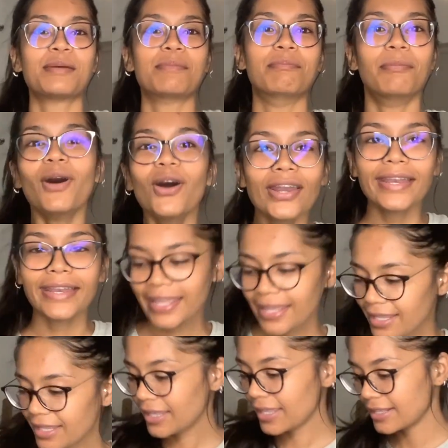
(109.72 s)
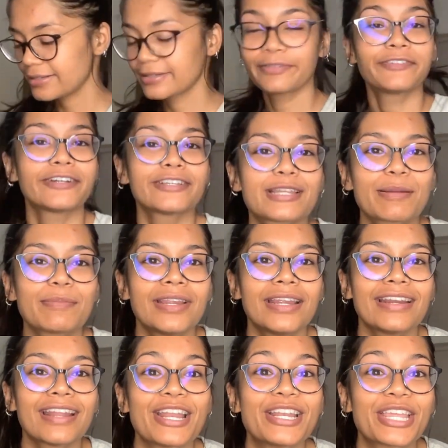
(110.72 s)
Morning! It's the first
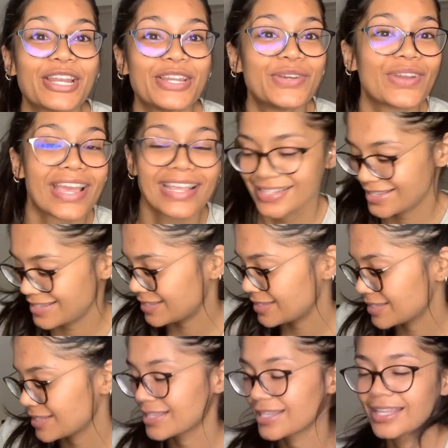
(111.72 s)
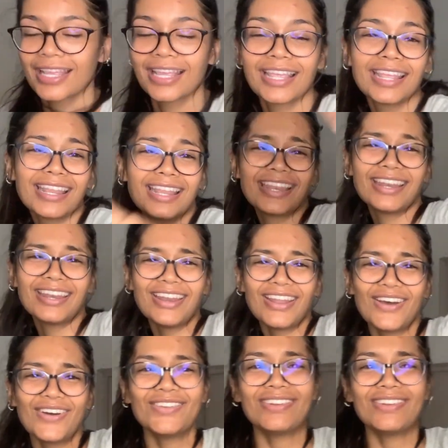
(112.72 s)
update and can you guess? No